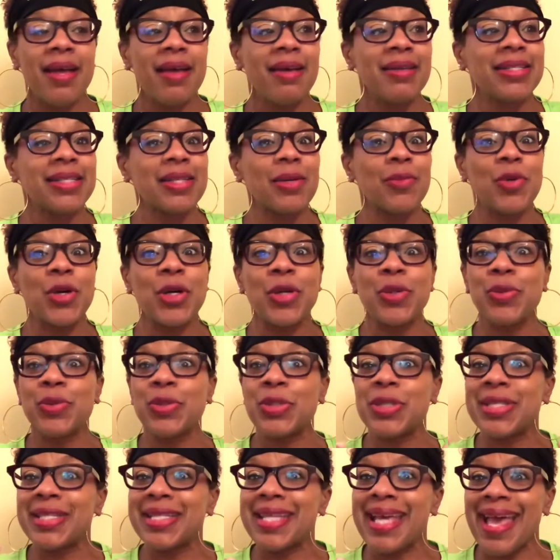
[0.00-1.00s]
someone
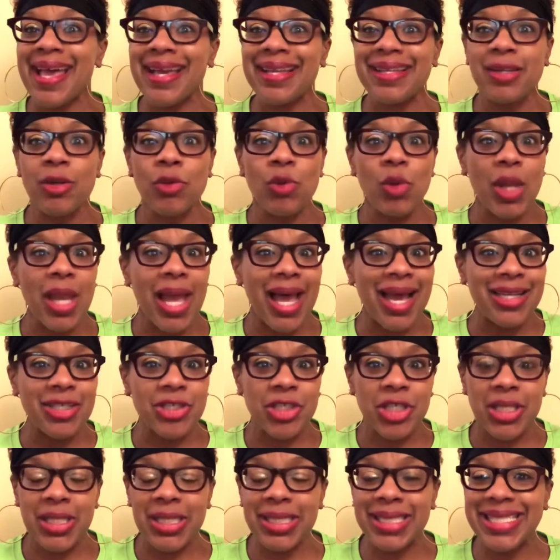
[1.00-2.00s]
who's
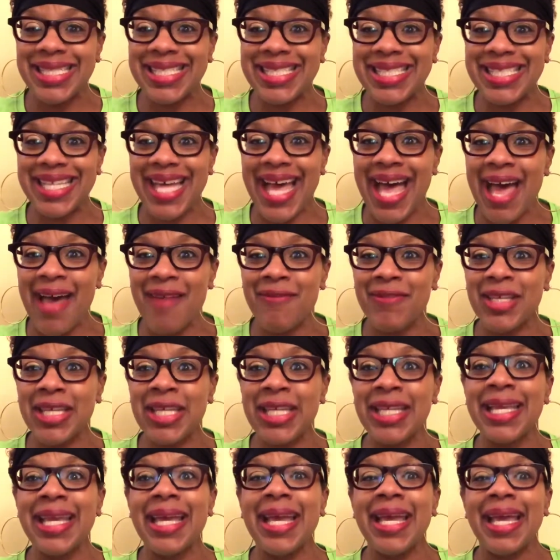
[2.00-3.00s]
technologically
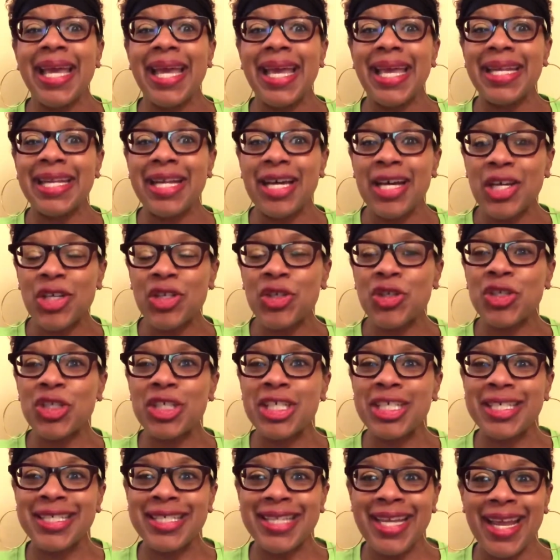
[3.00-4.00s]
savvy and
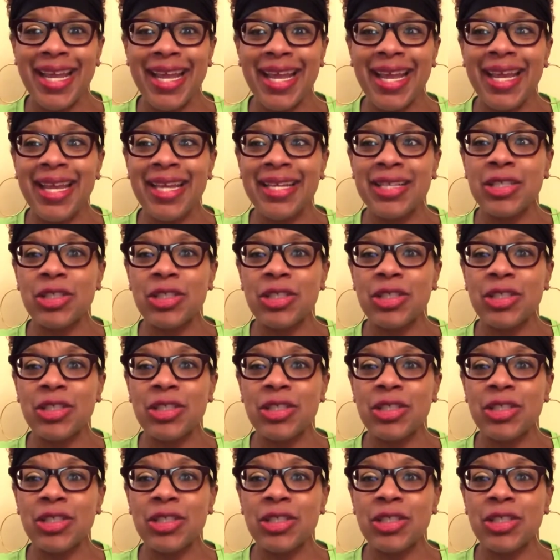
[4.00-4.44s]
understand